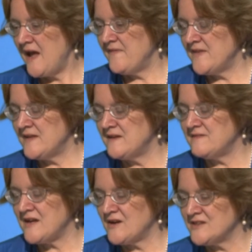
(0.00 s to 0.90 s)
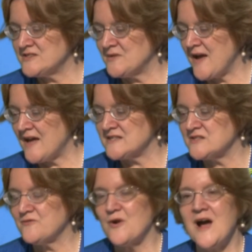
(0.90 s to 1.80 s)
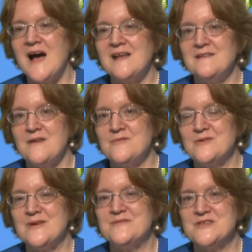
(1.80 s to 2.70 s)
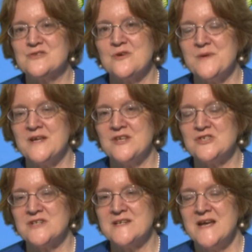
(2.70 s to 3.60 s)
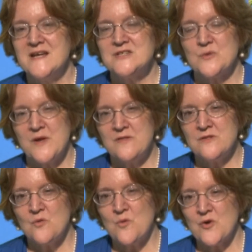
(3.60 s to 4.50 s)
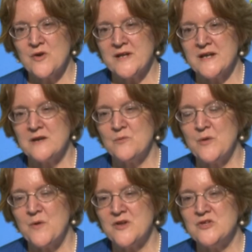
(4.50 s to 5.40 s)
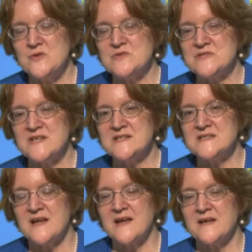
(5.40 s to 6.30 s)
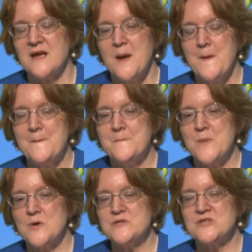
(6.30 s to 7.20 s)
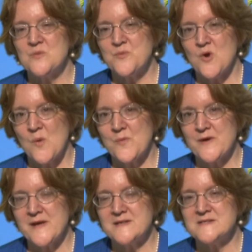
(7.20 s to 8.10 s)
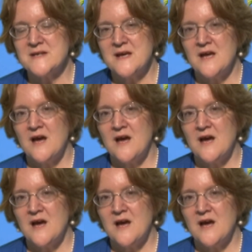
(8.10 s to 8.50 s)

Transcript: And then they also ask for a high level of discrimination. So in the wording, we want to use things like most appropriate,